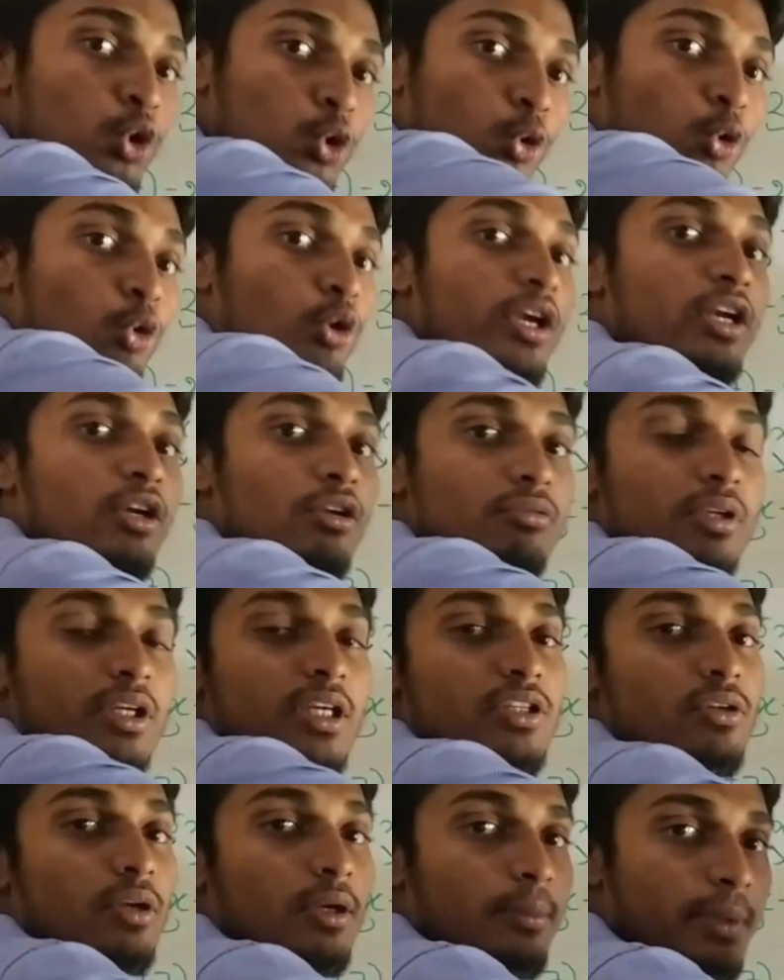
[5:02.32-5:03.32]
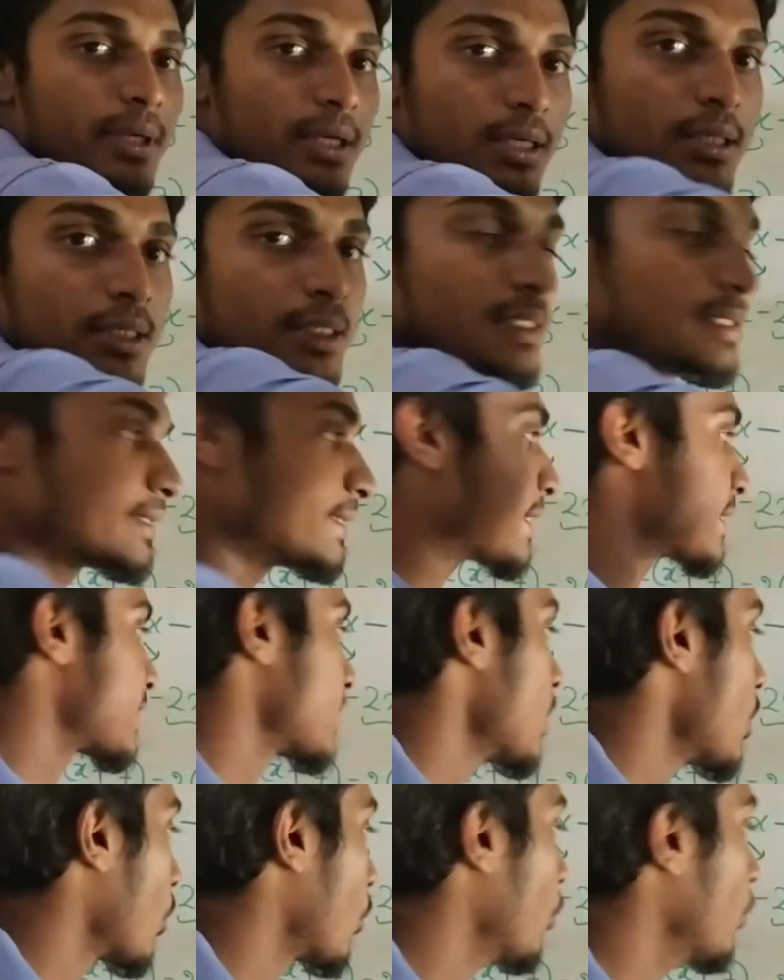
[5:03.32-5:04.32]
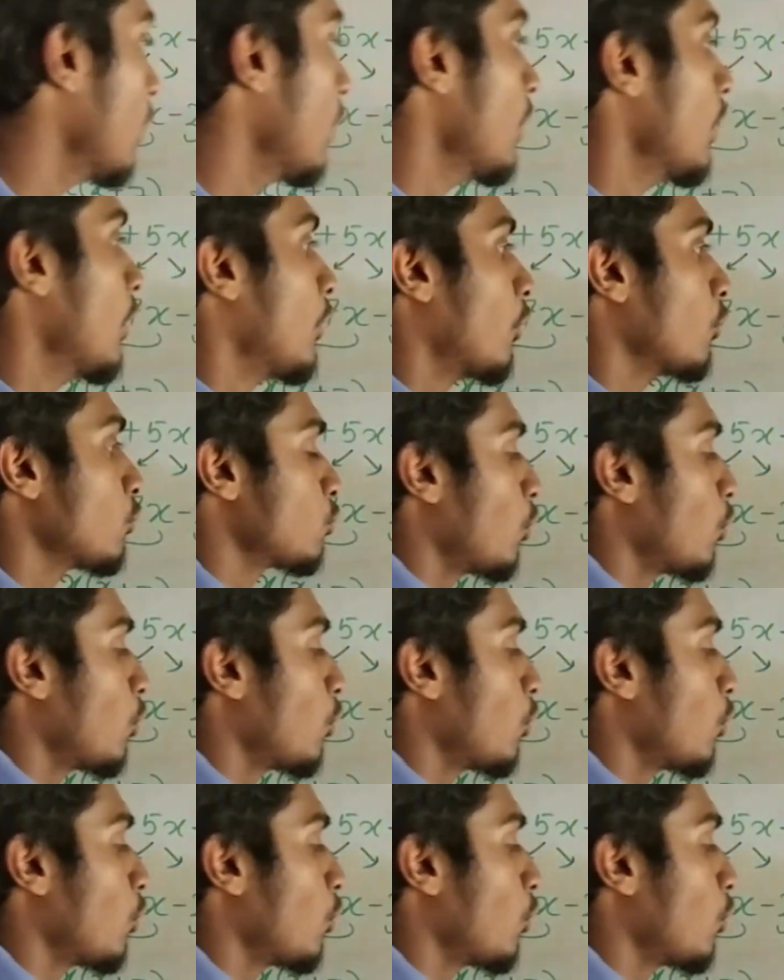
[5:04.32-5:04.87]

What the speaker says: 2 into 3 is going to be 6. Cool. Now,